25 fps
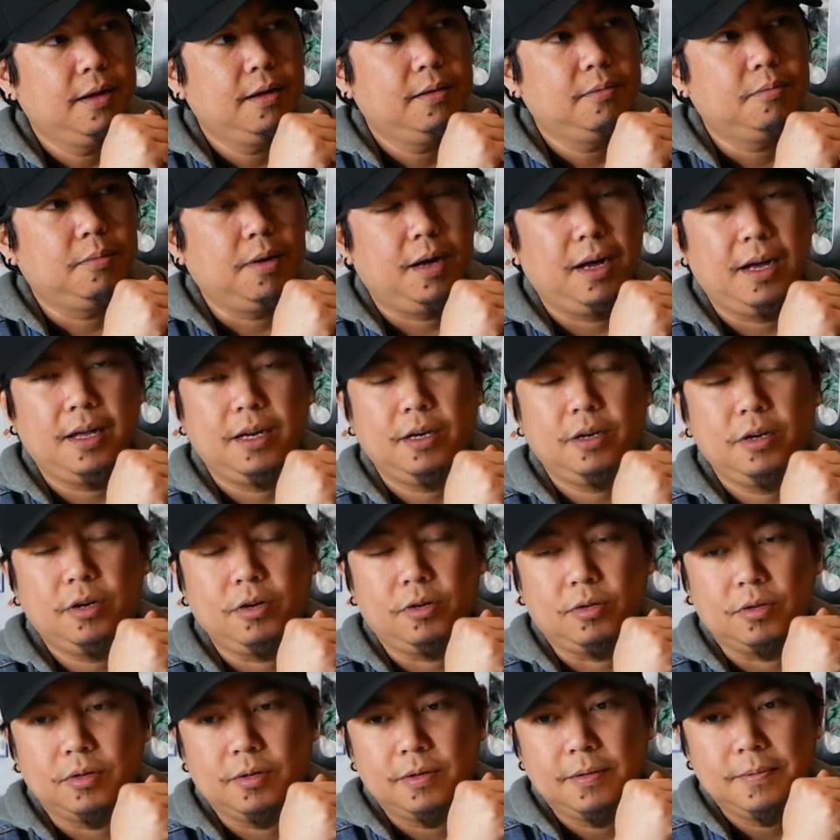But I don't
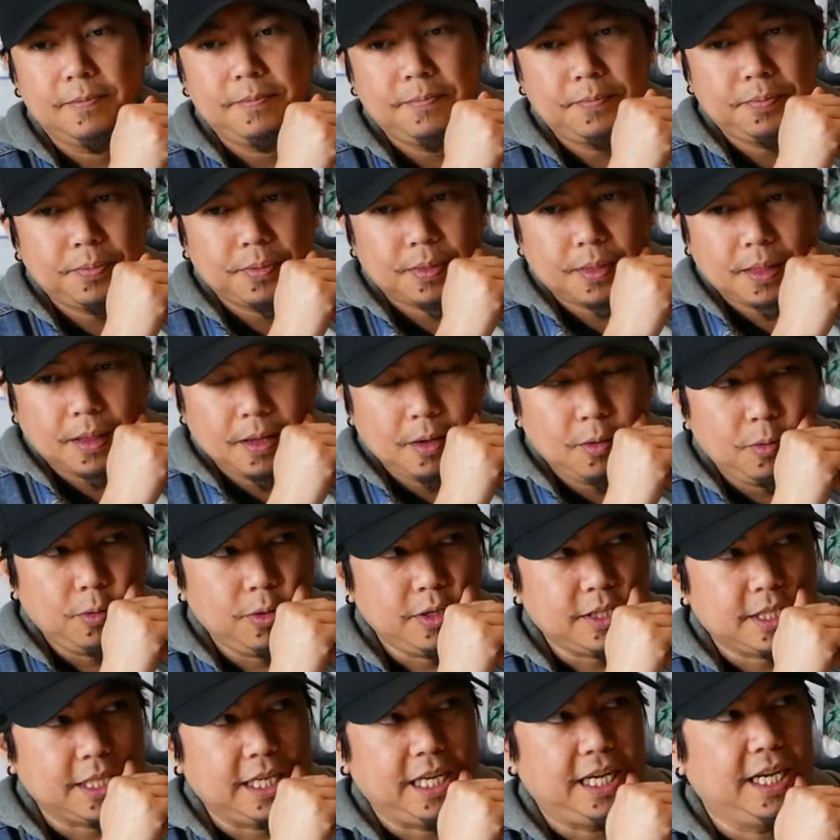know. We'll
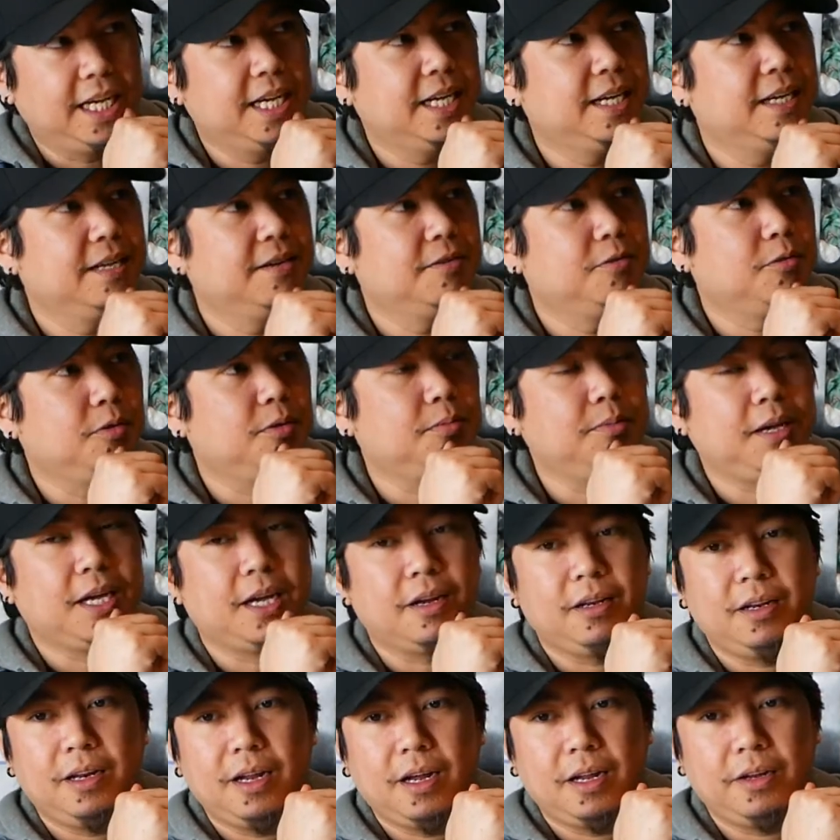see. We'll make
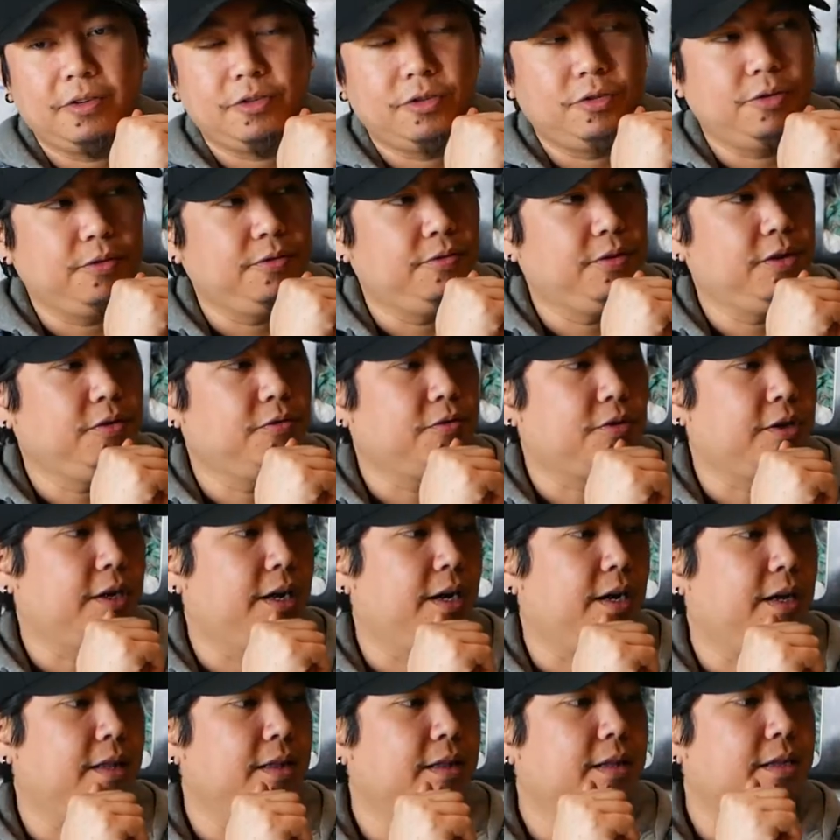another review for
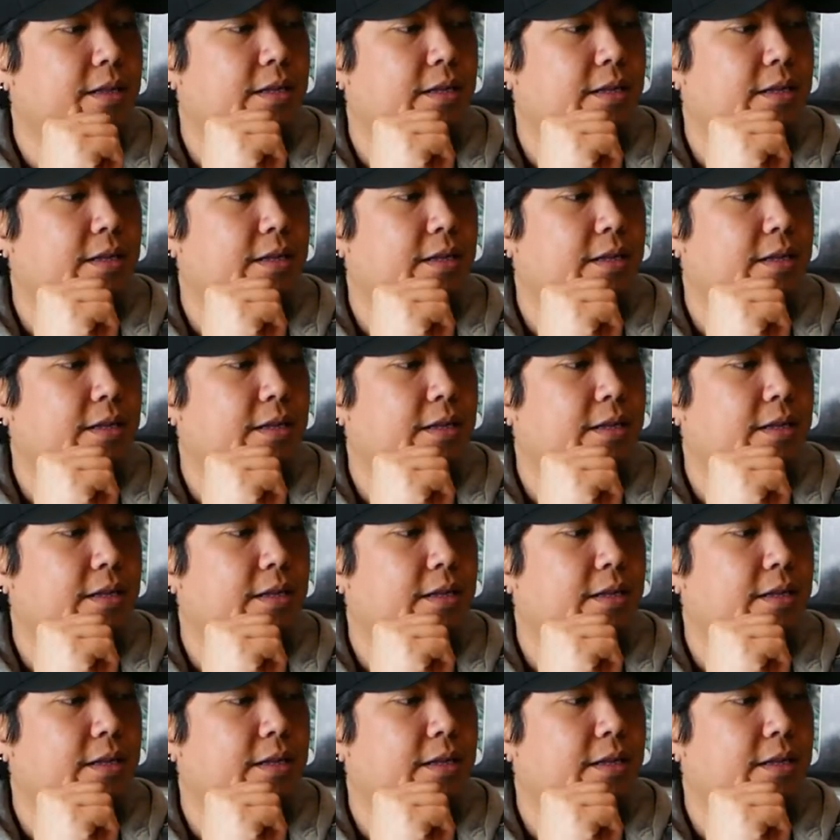that.